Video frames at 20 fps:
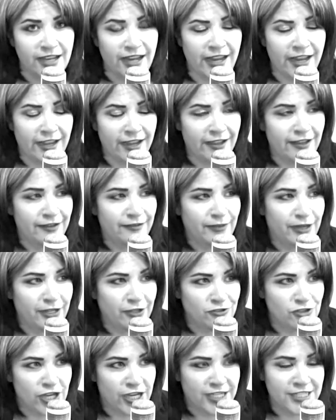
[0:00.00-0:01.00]
and
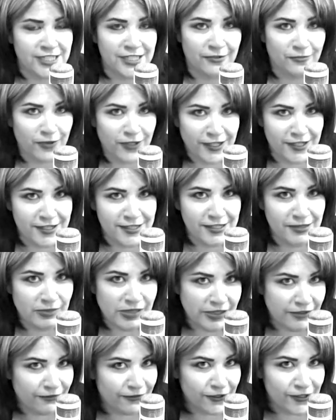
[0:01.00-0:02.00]
Michael Jackson wanted to
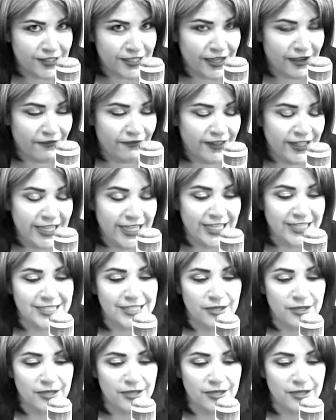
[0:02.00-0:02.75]
be the first to have the hit.